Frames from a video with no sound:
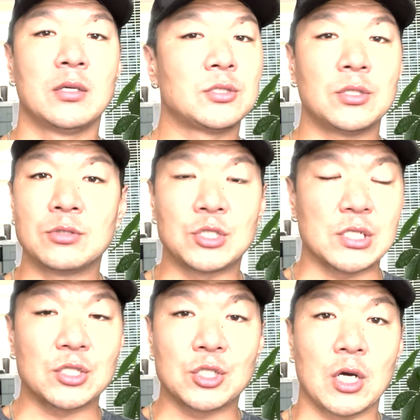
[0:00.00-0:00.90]
dude,
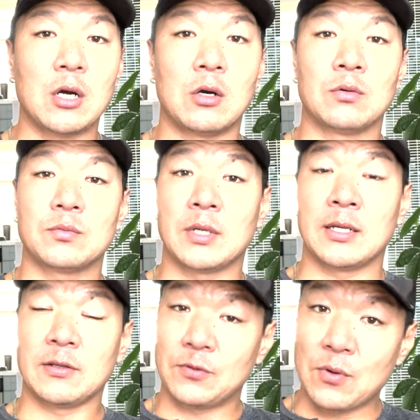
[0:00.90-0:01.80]
just go.
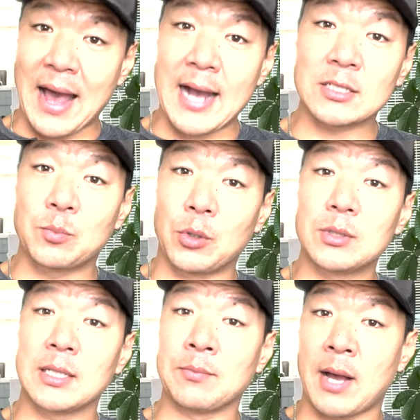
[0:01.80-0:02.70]
And if you act
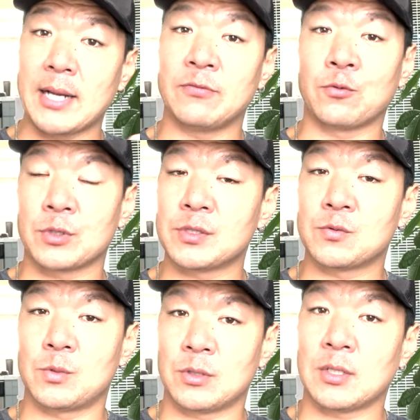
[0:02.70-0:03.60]
boldly, mighty
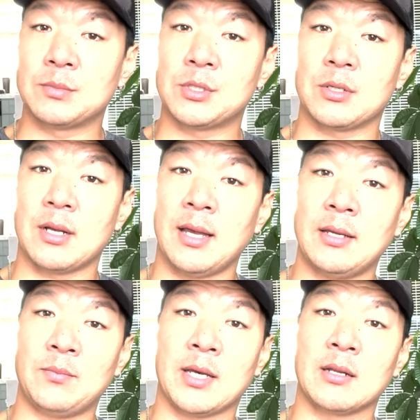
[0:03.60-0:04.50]
forces will come to your
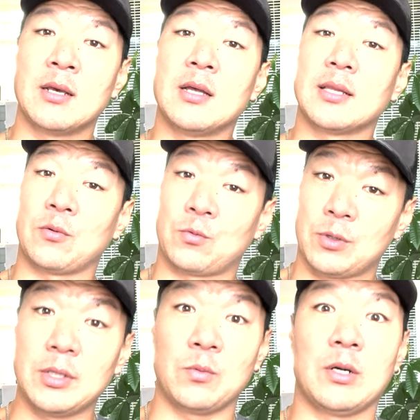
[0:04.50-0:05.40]
aid, man. They
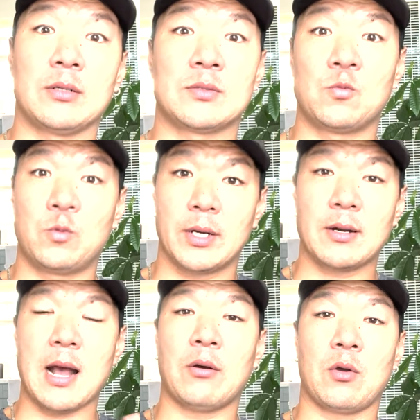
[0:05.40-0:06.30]
really will. It's weird
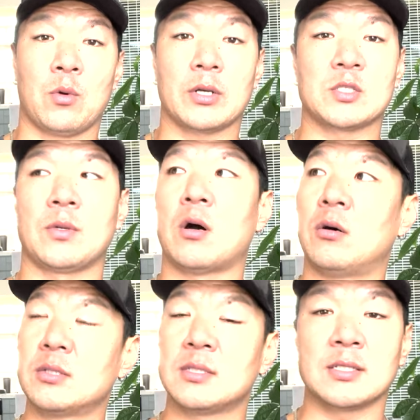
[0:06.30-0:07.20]
how it works, but
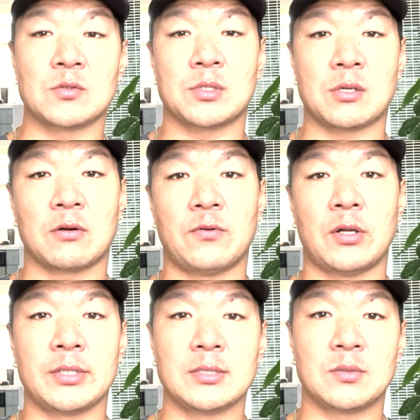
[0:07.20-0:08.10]
all these things will start
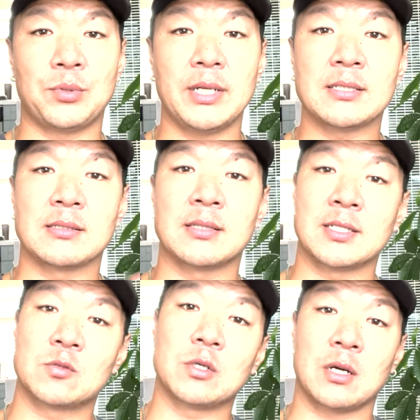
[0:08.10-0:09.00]
falling into place and
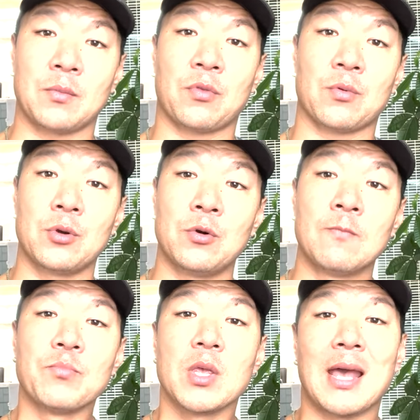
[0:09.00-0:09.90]
things will come through
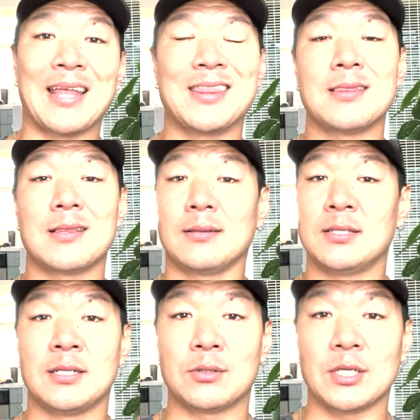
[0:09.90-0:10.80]
and
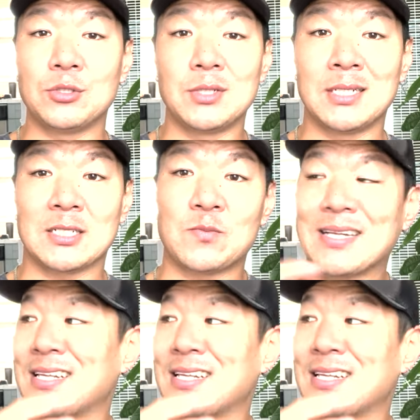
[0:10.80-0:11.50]
you know that you didn't expect